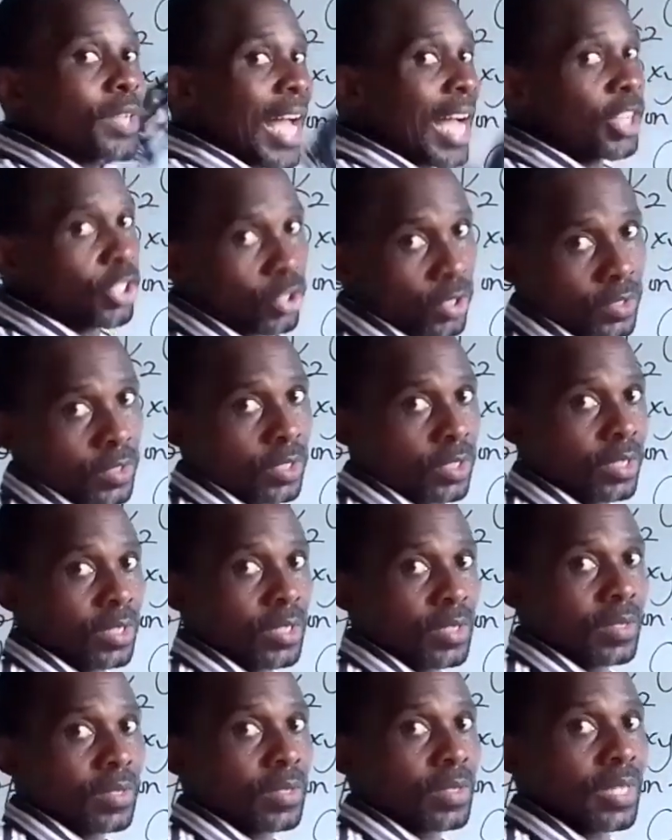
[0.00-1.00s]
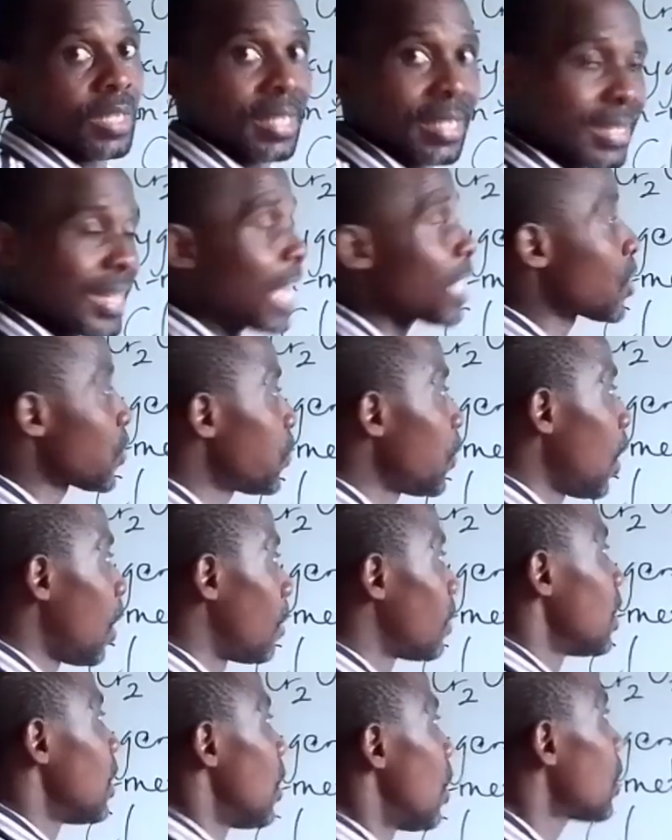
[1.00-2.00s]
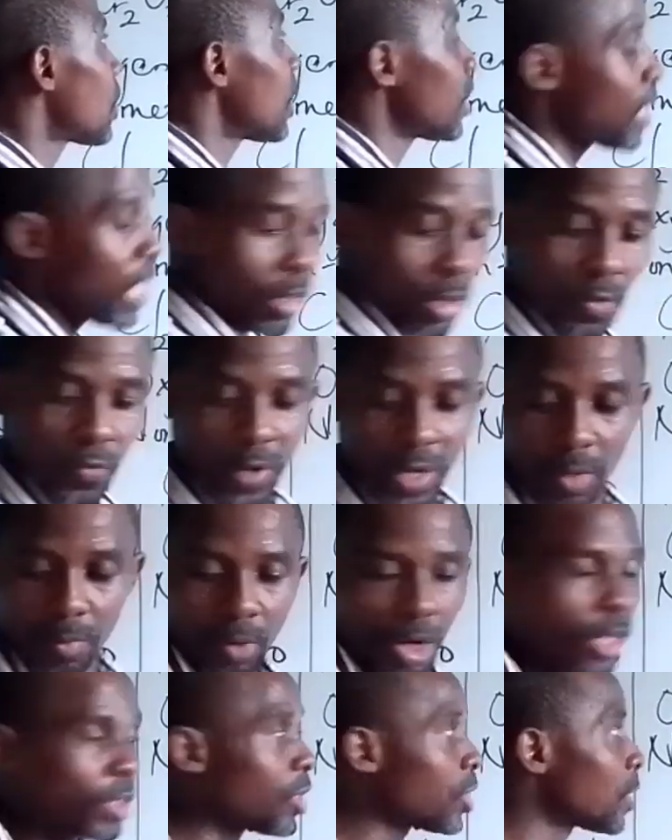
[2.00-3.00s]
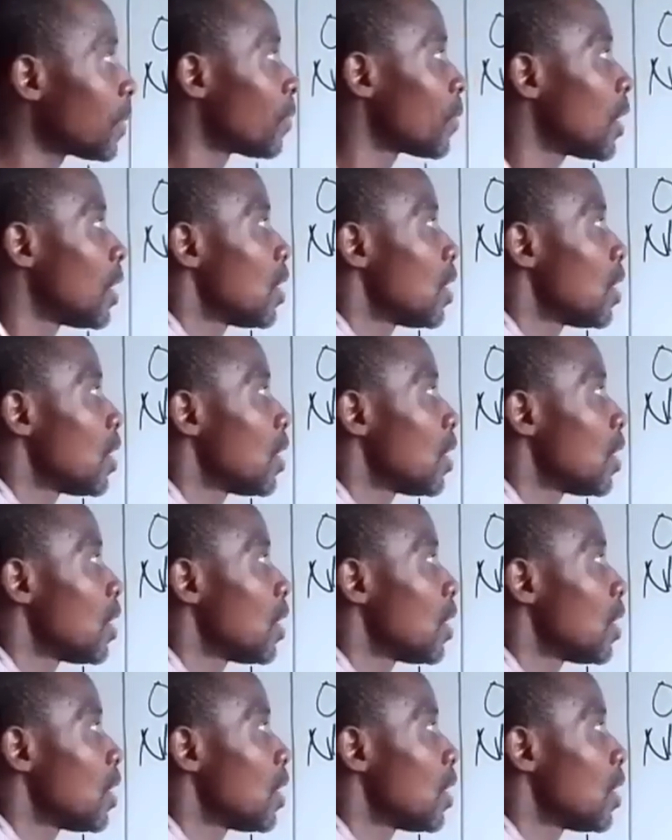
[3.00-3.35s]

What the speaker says: reaction in that form. Okay, thank you very much.